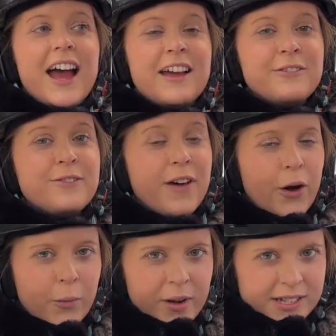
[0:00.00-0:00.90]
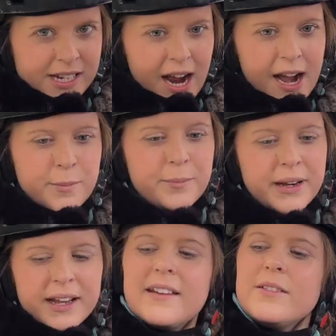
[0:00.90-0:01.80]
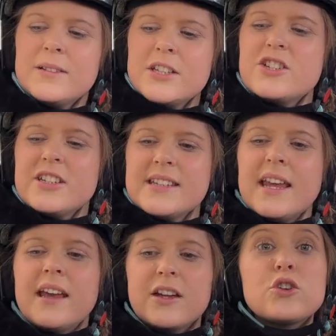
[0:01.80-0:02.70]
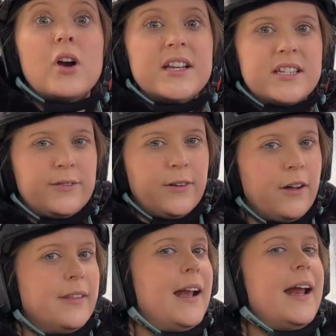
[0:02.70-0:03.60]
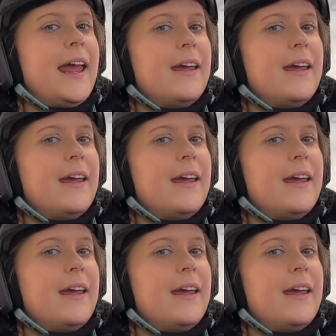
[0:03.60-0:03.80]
I fell one time, but it was just like a trust fall that I